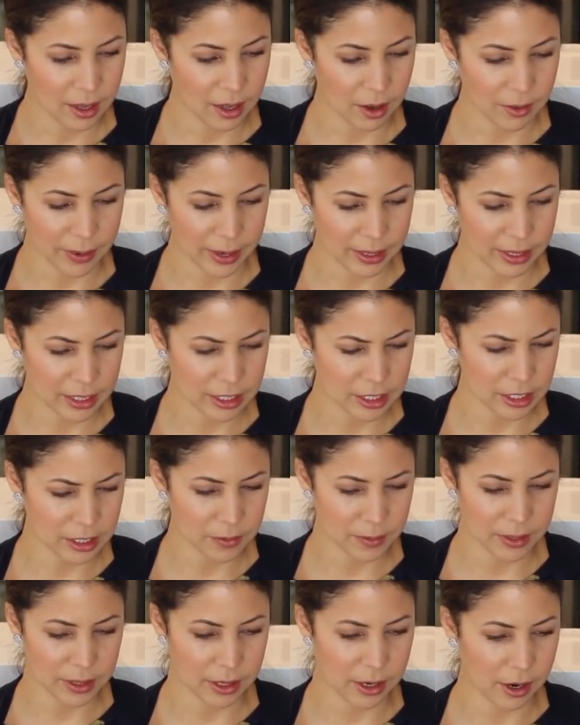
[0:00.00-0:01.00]
All right, let's
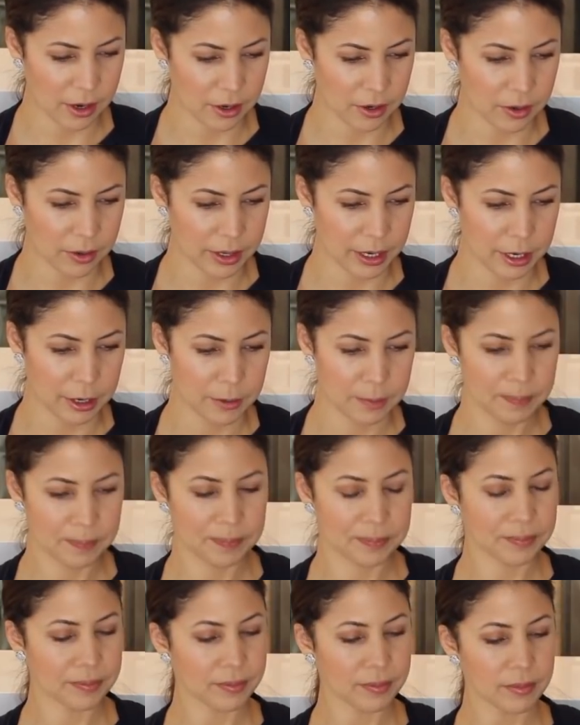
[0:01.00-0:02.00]
just read the article here.
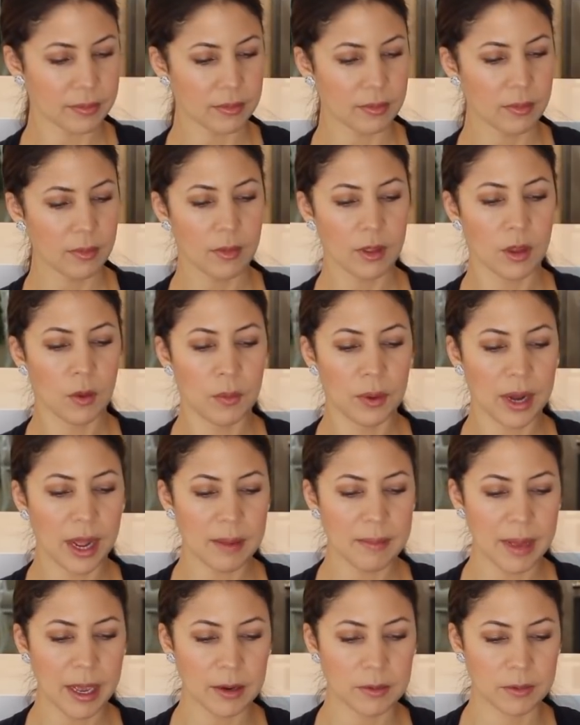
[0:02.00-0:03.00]
When
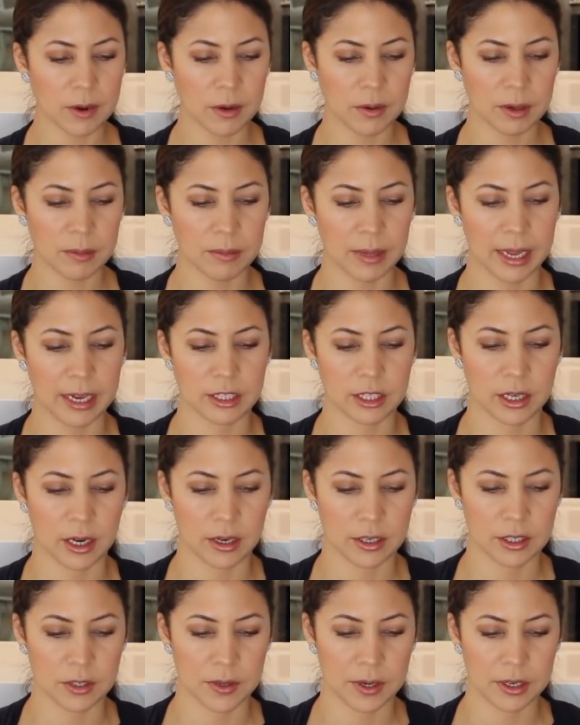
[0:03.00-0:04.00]
I met Rowan
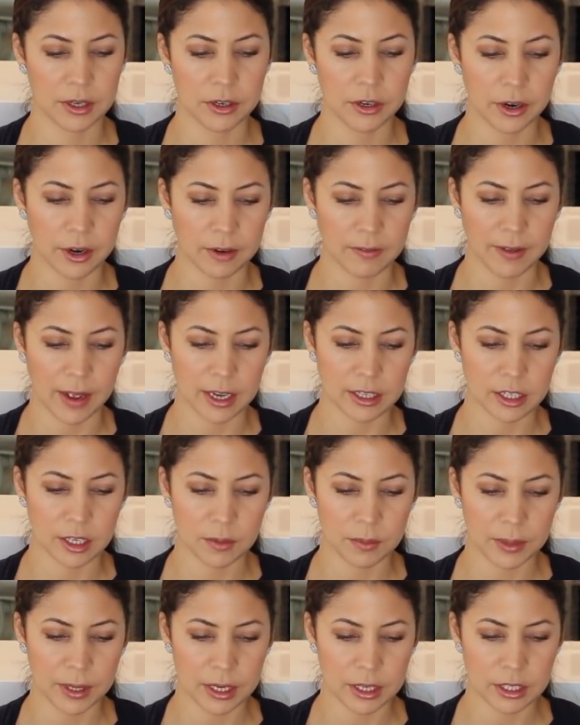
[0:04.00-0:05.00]
Blanchard during New York
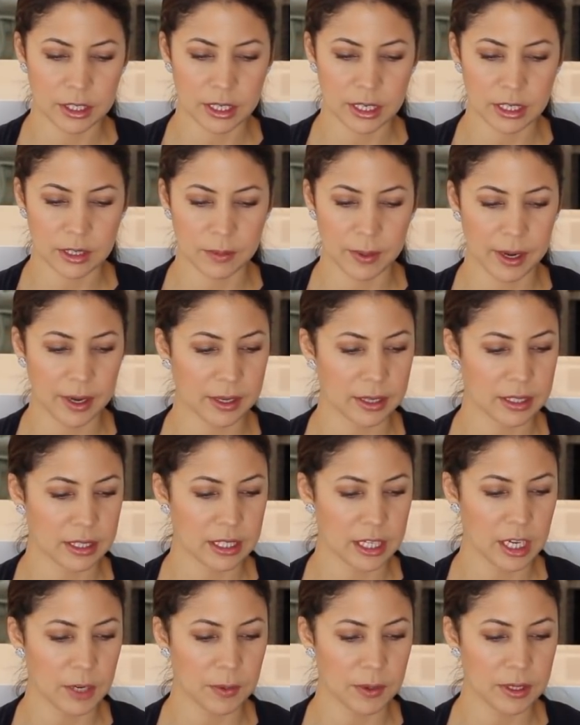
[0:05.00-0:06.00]
Fashion Week, she's wearing a
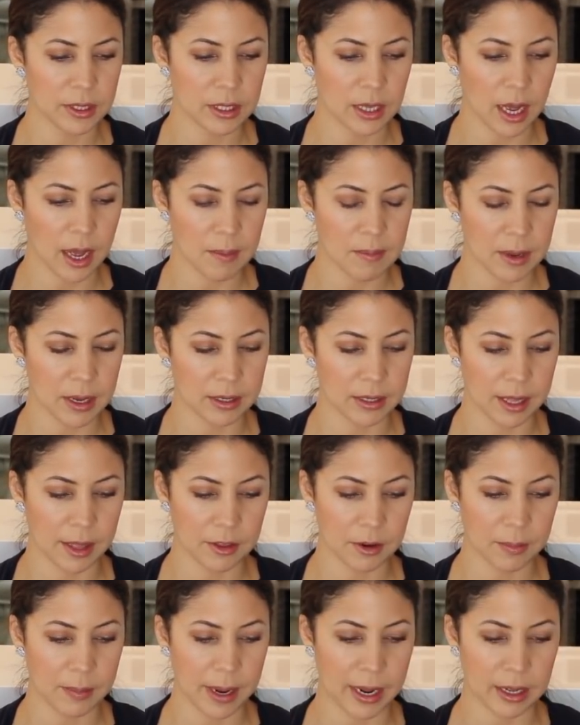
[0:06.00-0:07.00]
sequin top and
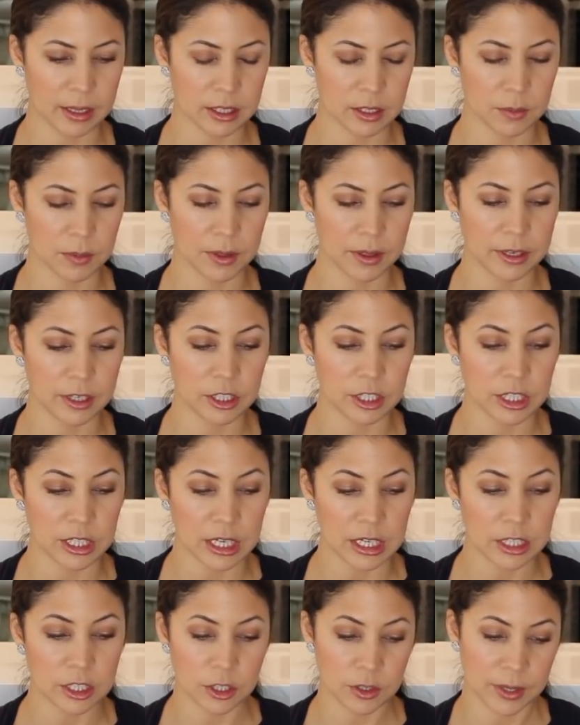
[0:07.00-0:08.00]
leather pants with a
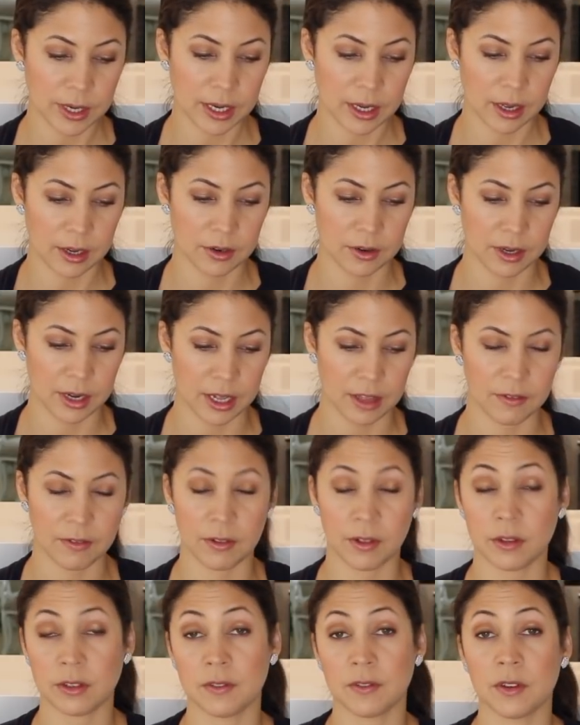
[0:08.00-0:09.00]
G string underneath.
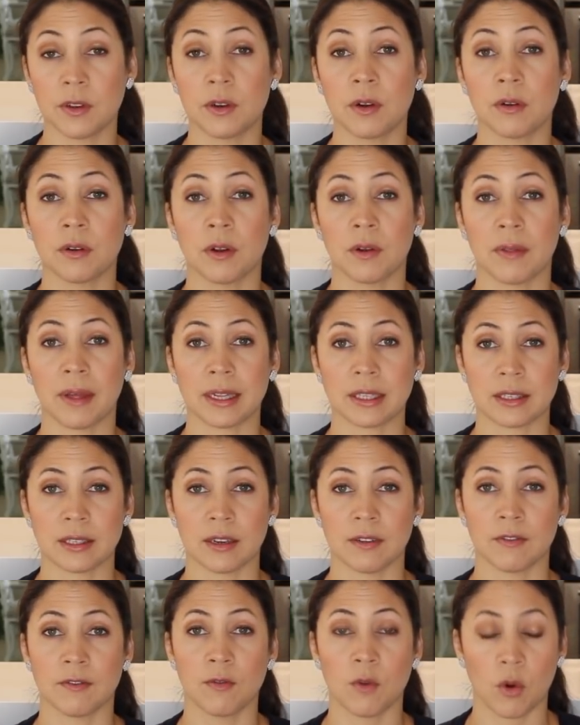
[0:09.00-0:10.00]
For those of you who don't know, that's
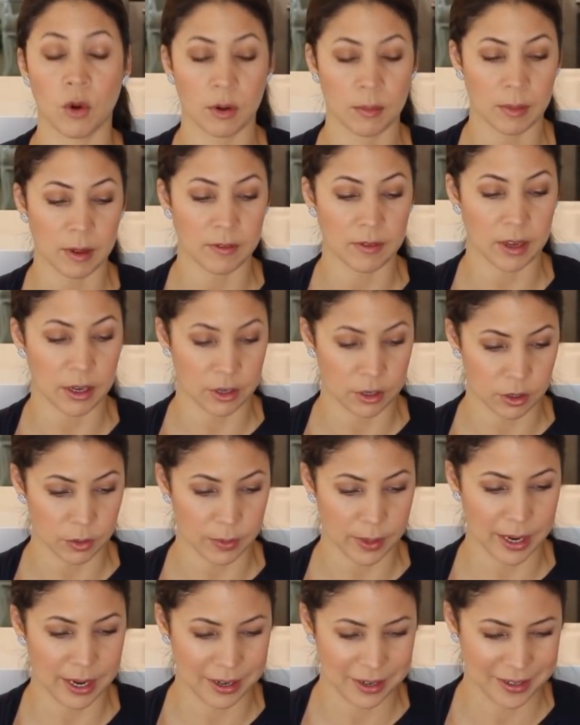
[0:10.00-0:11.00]
a form of
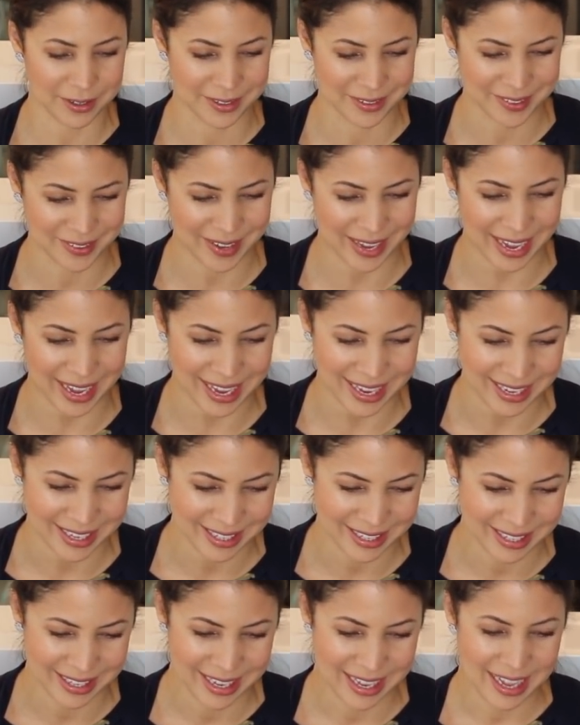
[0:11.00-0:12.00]
underwear, okay?